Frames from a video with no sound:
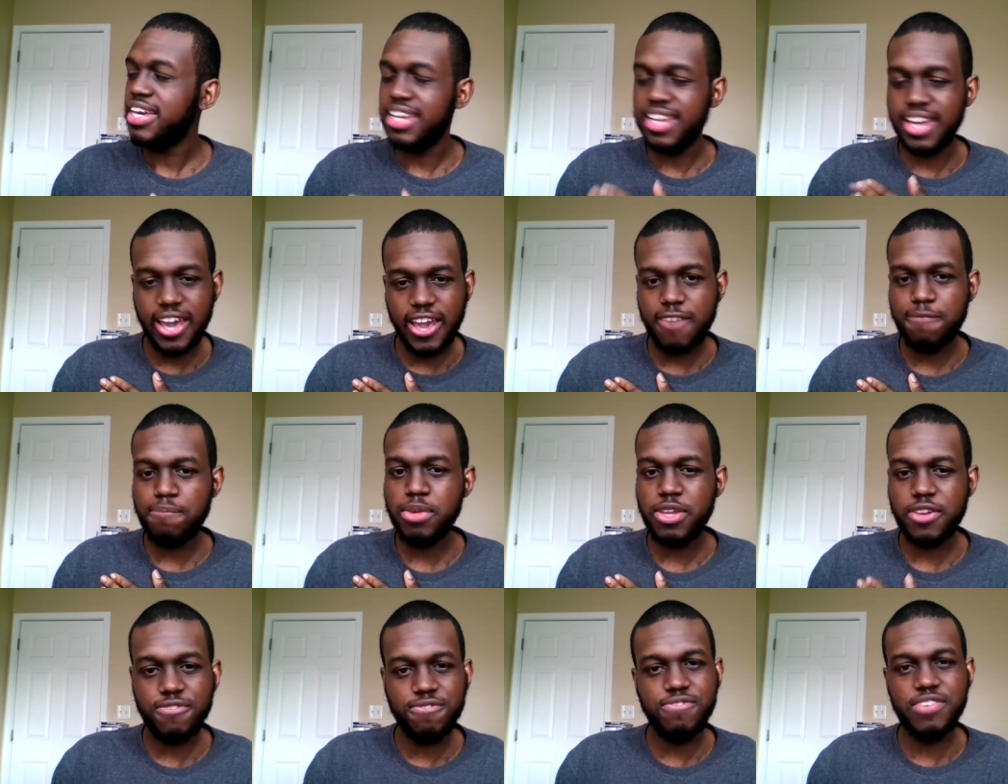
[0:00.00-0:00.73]
Gave
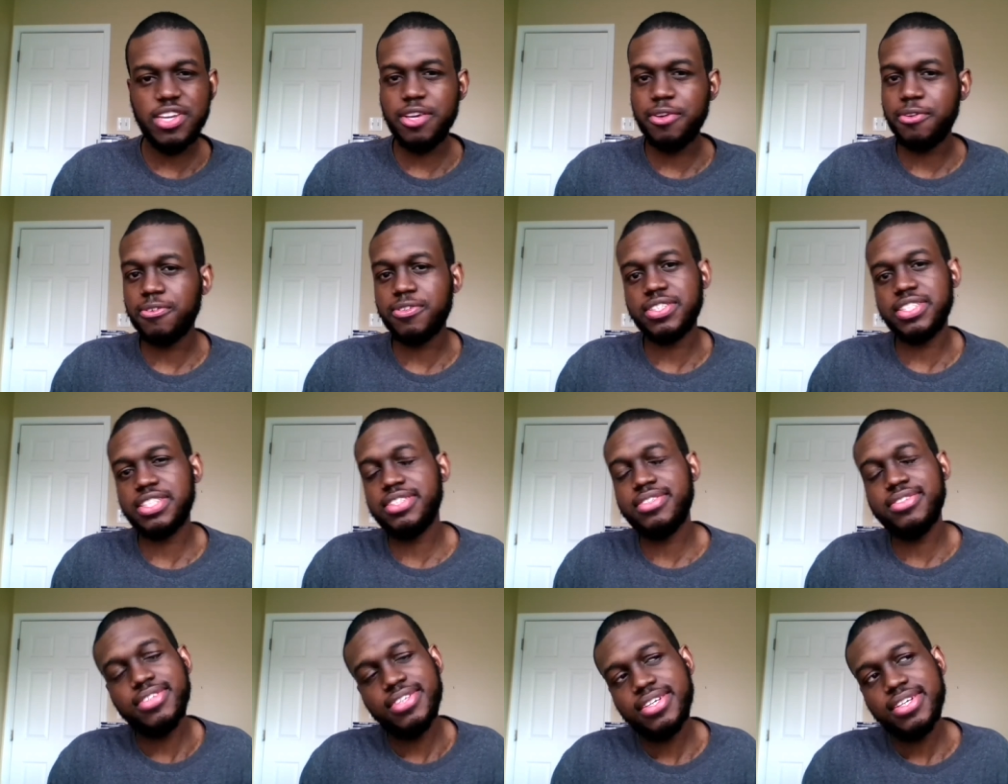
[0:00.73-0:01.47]
me the feels
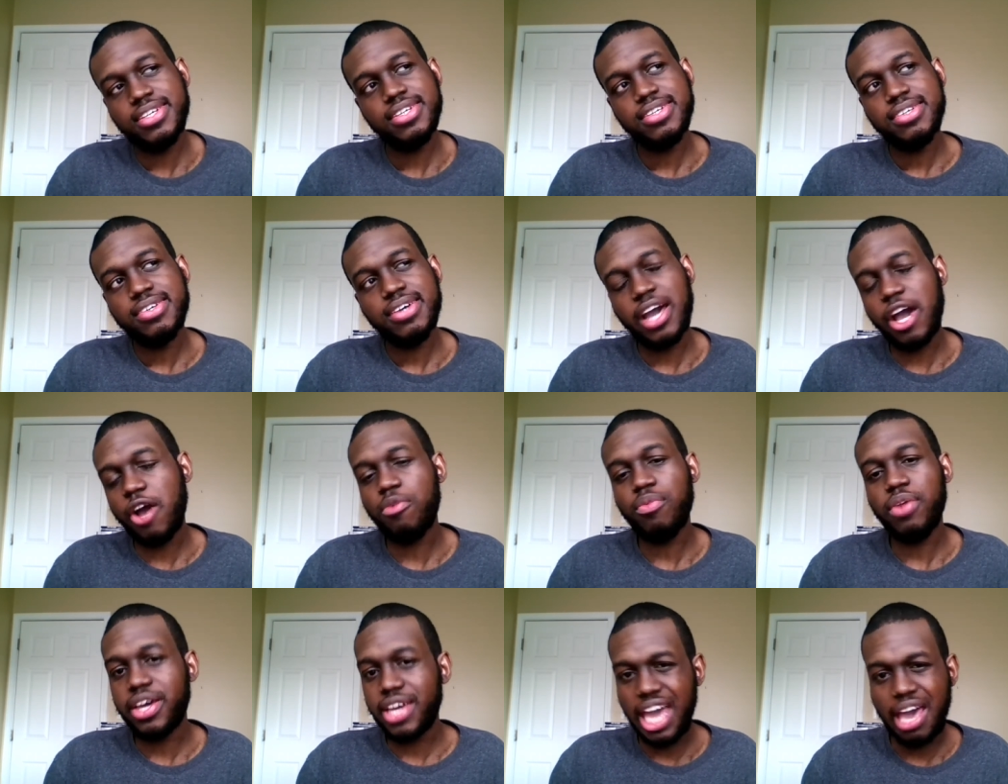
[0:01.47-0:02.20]
and I
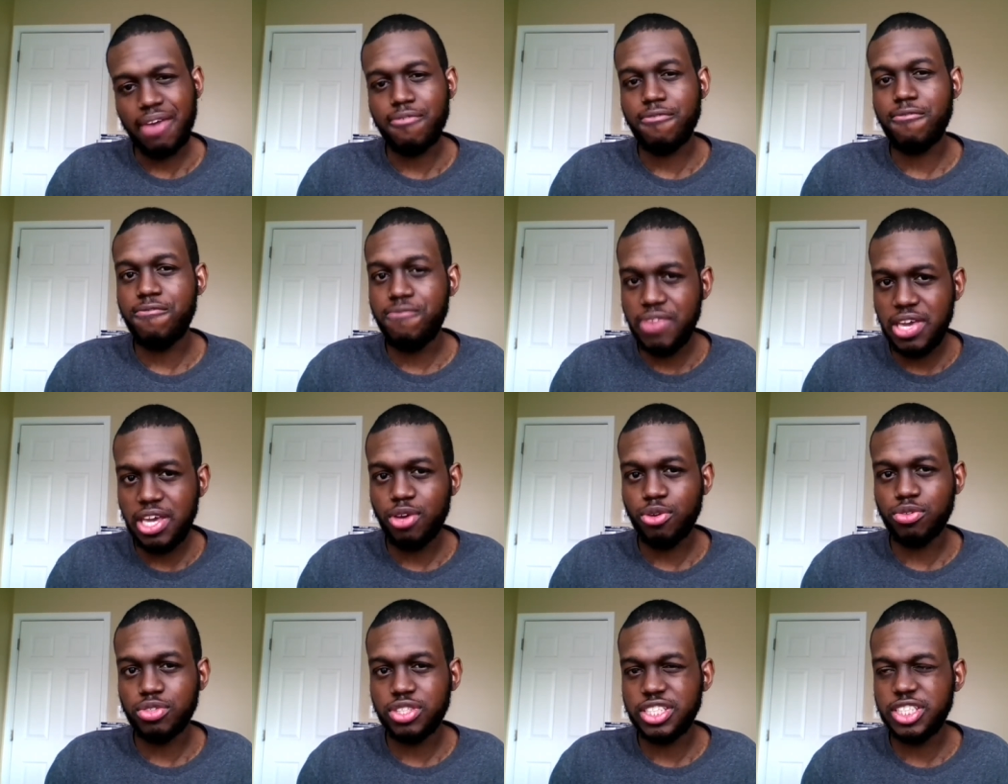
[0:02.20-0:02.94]
don't like having
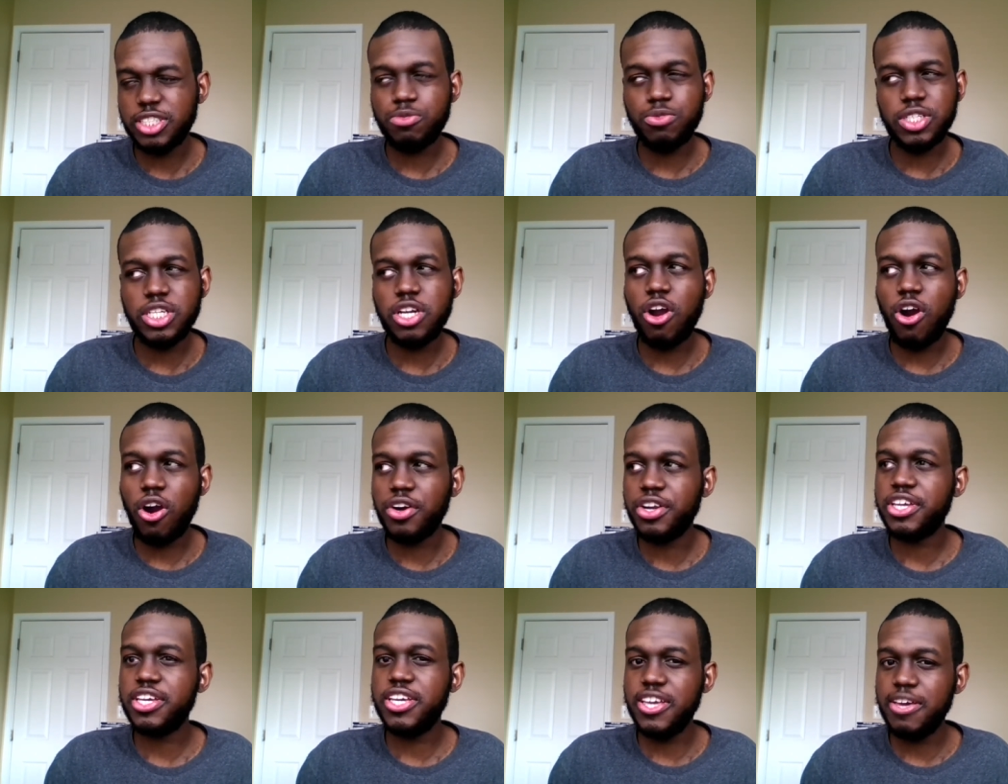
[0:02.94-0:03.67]
feels and it's really
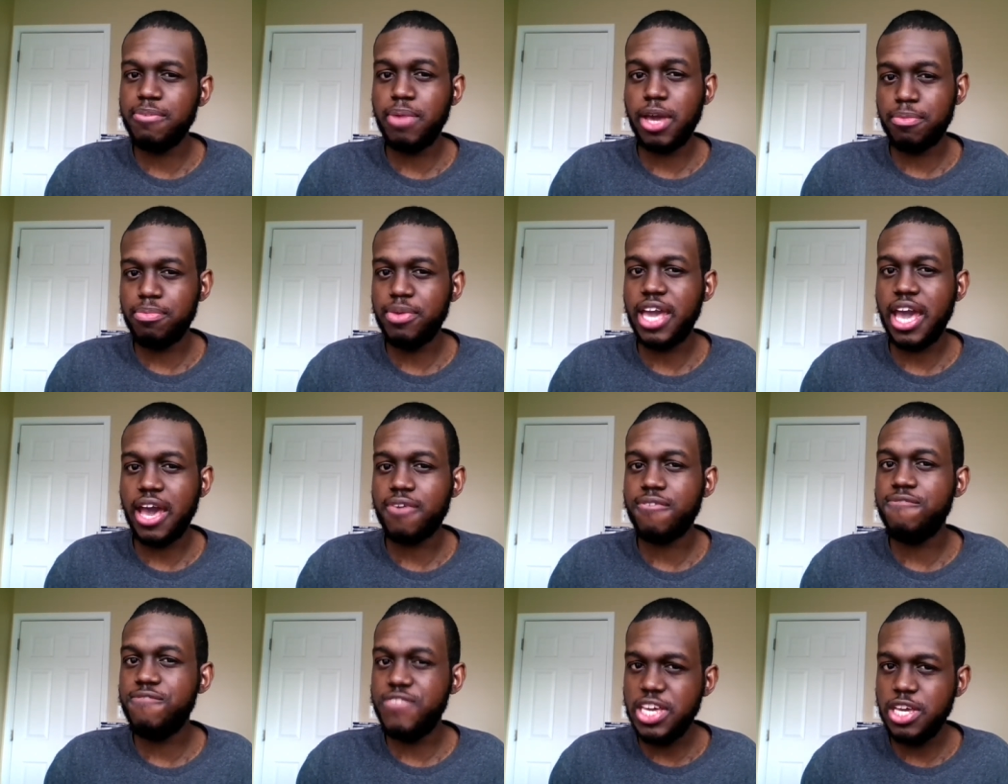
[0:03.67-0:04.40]
hard to get make me
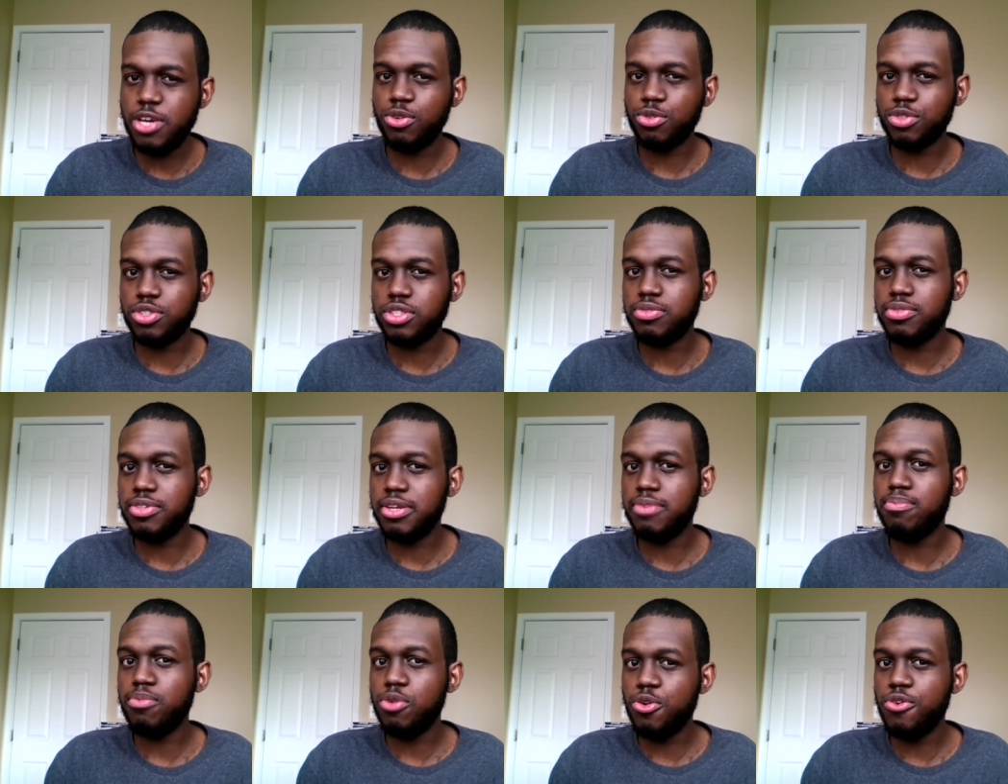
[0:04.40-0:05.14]
have feels in
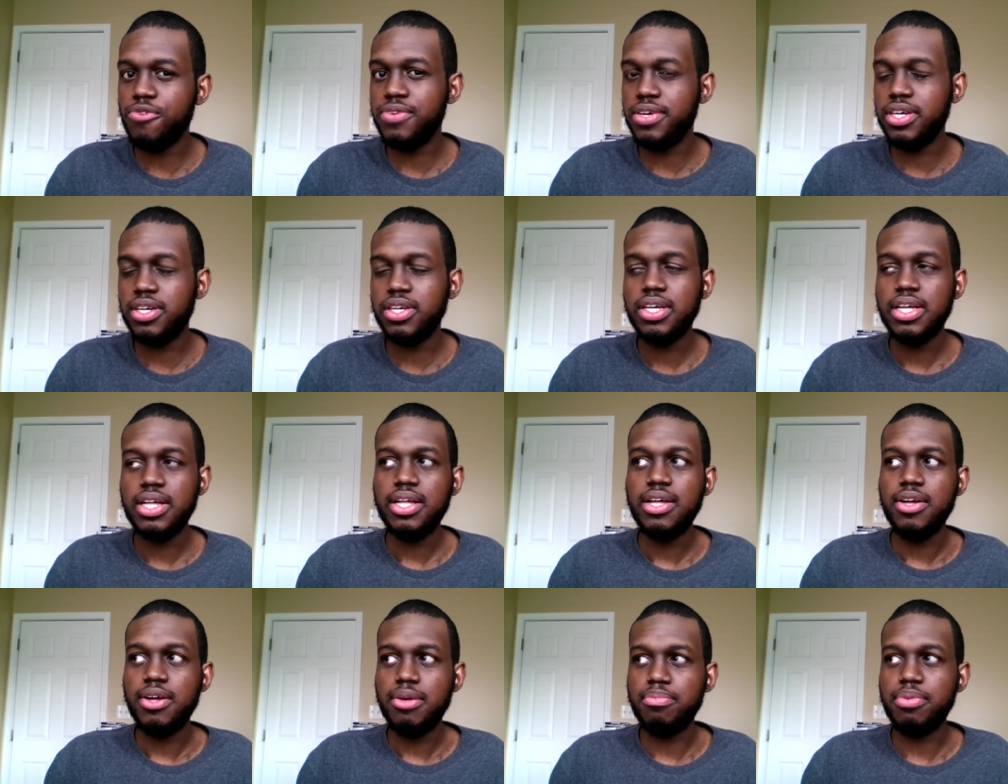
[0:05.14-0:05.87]
the movie
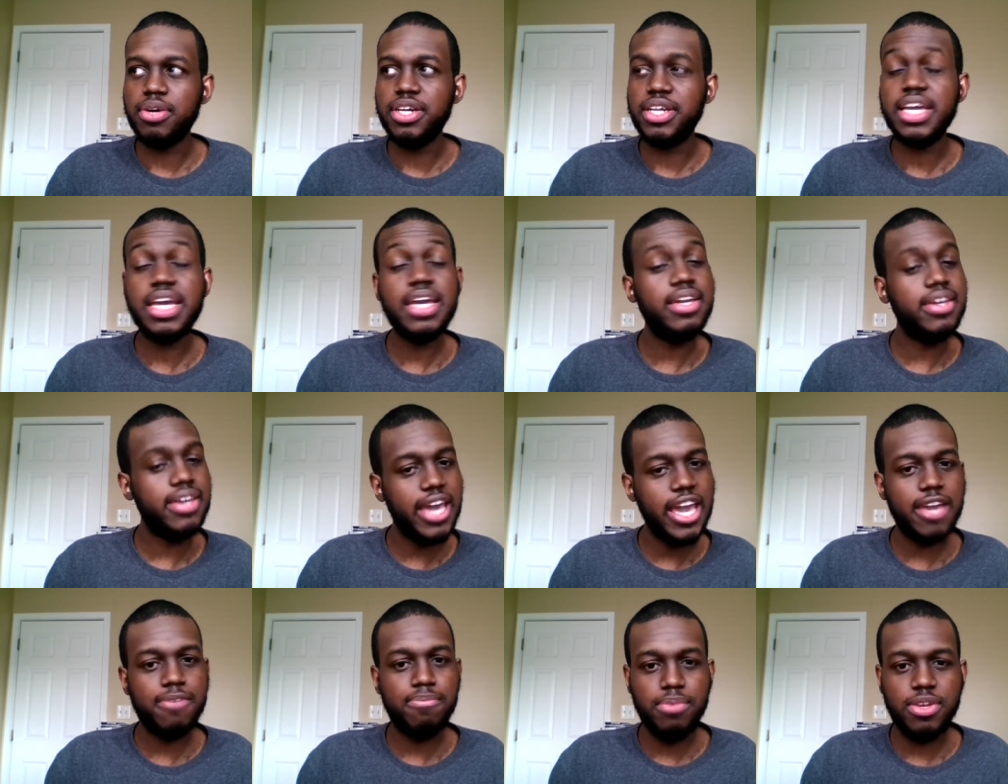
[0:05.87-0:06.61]
but it
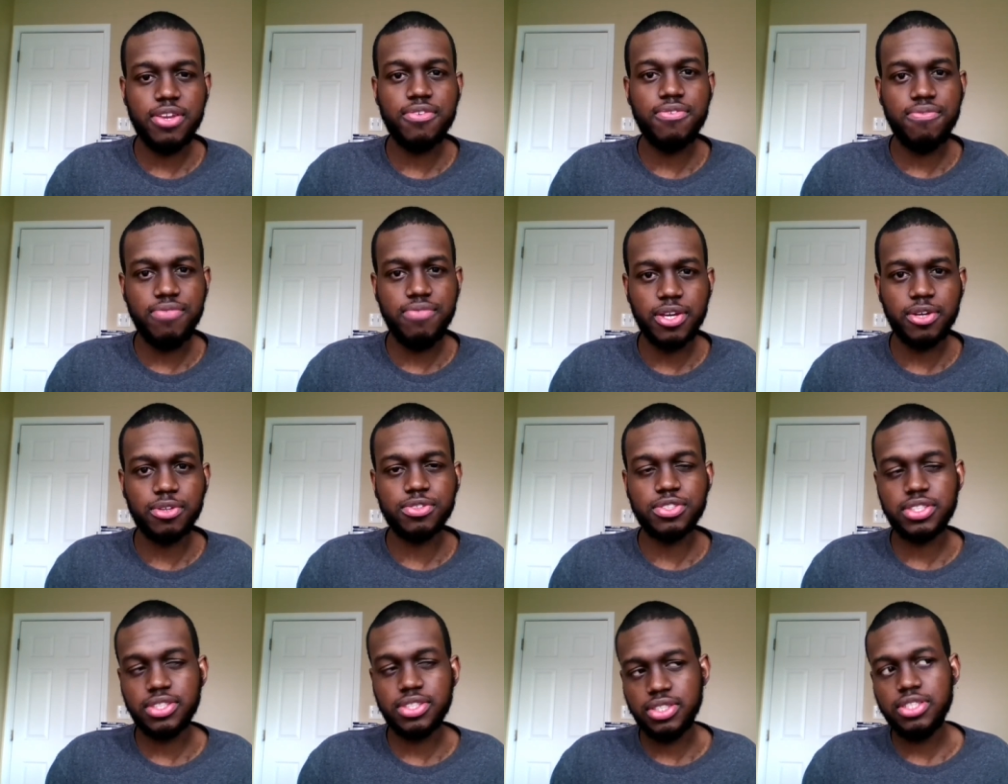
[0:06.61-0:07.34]
gave me the
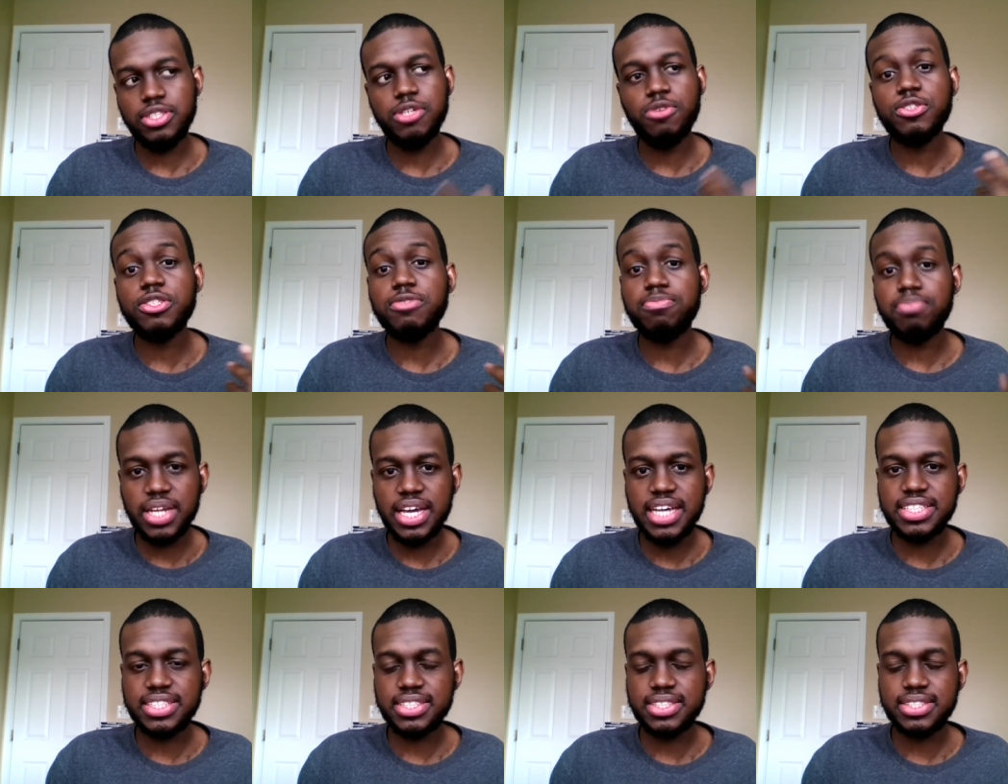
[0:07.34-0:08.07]
feels and it was
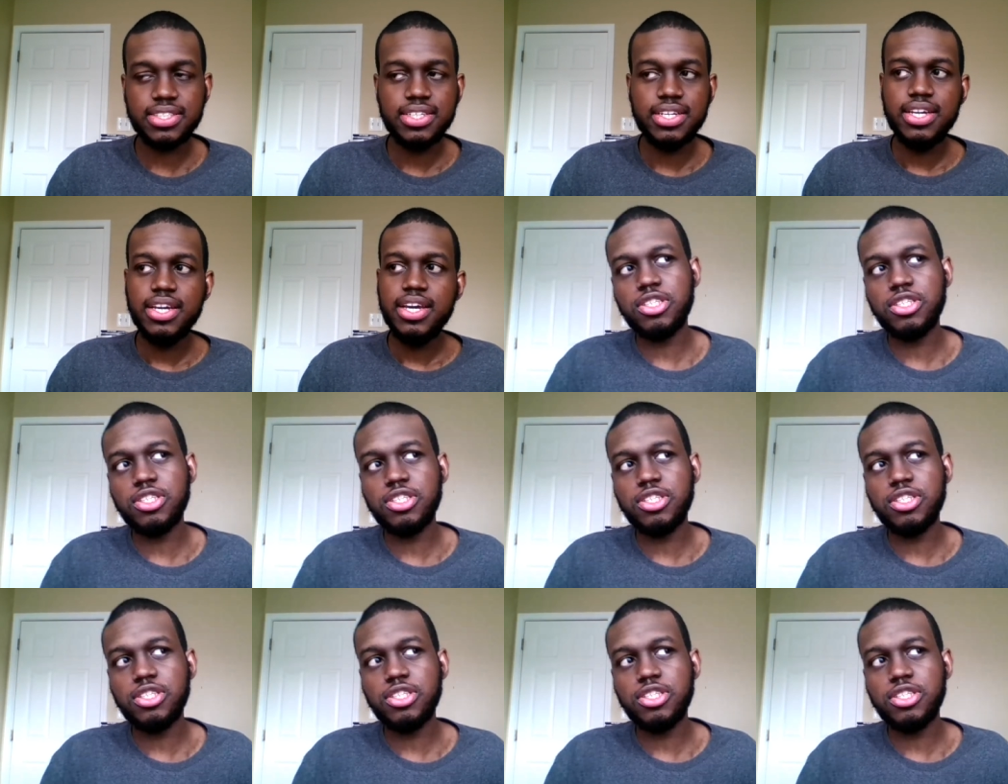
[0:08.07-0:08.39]
pleasant.